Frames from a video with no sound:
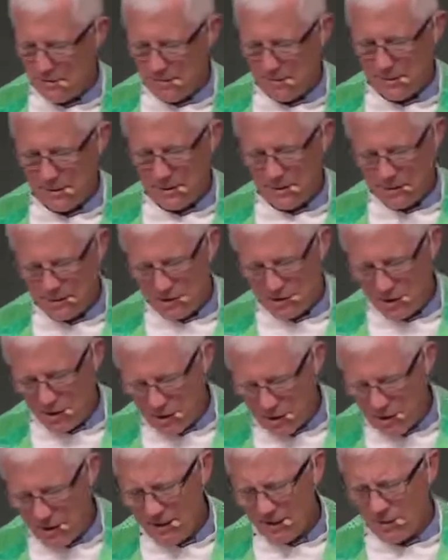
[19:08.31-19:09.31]
because it
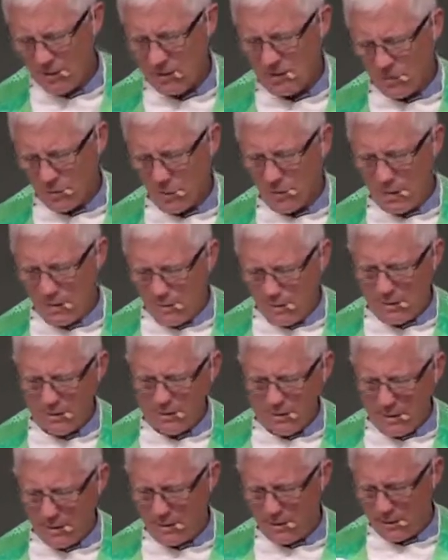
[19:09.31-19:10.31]
challenges the way we
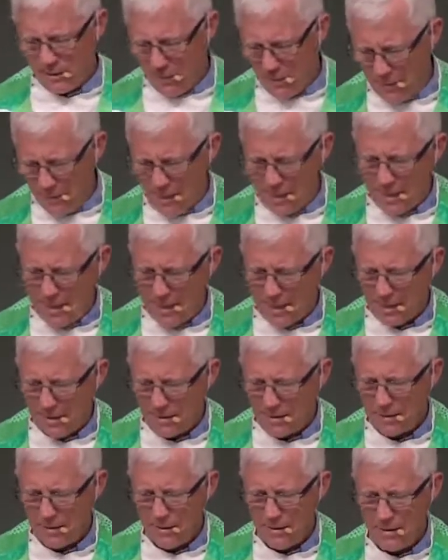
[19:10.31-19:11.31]
think and the way we
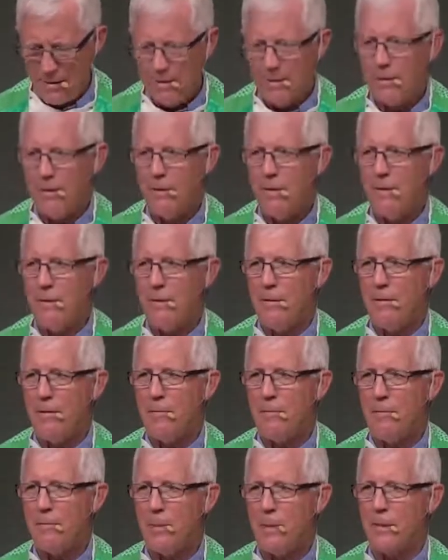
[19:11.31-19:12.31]
act.
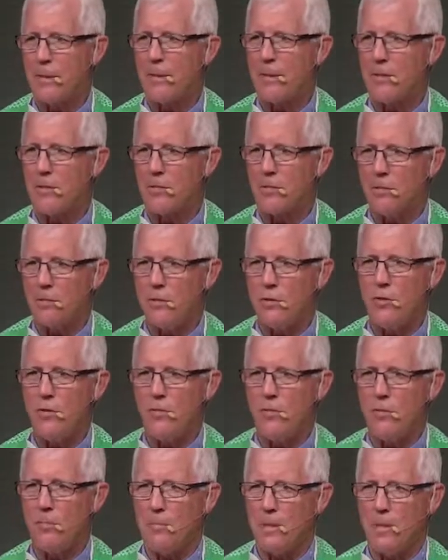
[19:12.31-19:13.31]
But this virtue of
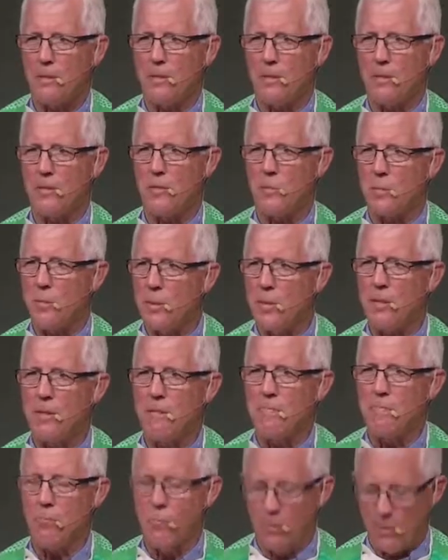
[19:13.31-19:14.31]
humility is really
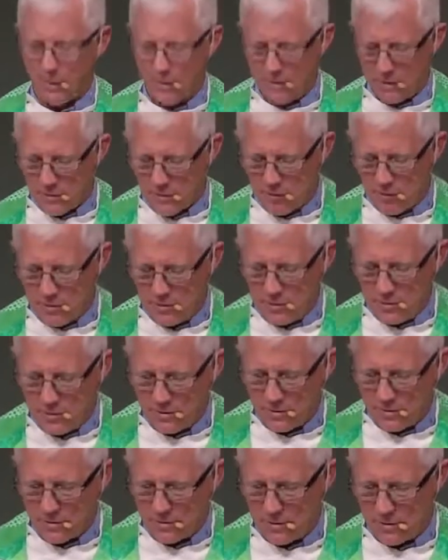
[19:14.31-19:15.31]
important in the
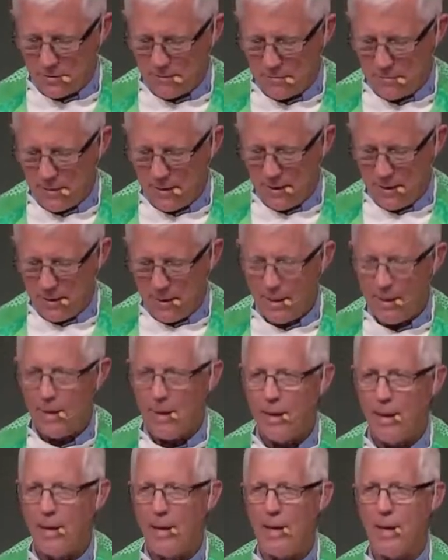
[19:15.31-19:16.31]
Scriptures,
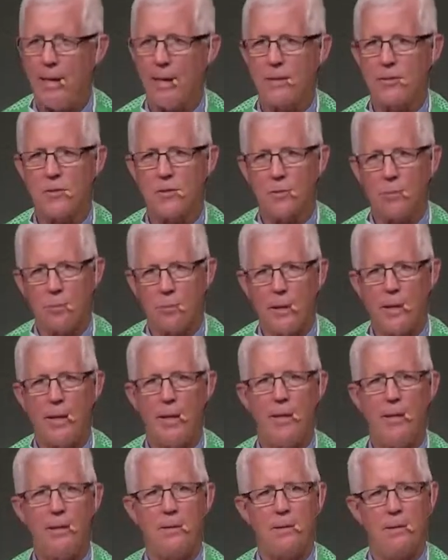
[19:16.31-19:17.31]
and it's a
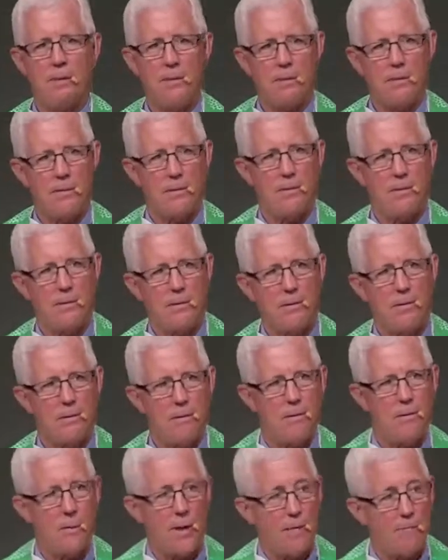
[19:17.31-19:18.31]
way
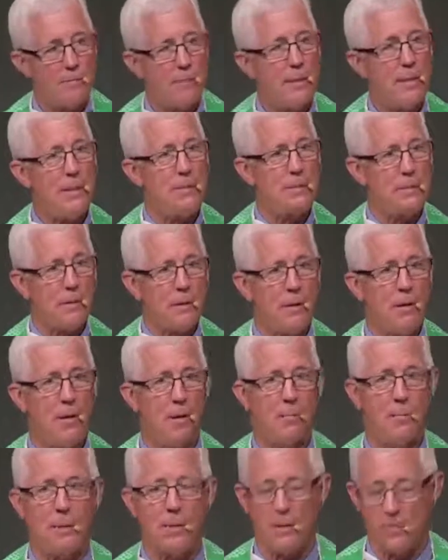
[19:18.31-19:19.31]
to have peace and
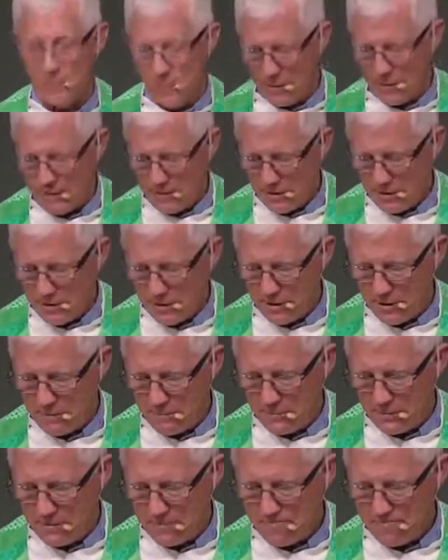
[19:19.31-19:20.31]
harmony in relationships.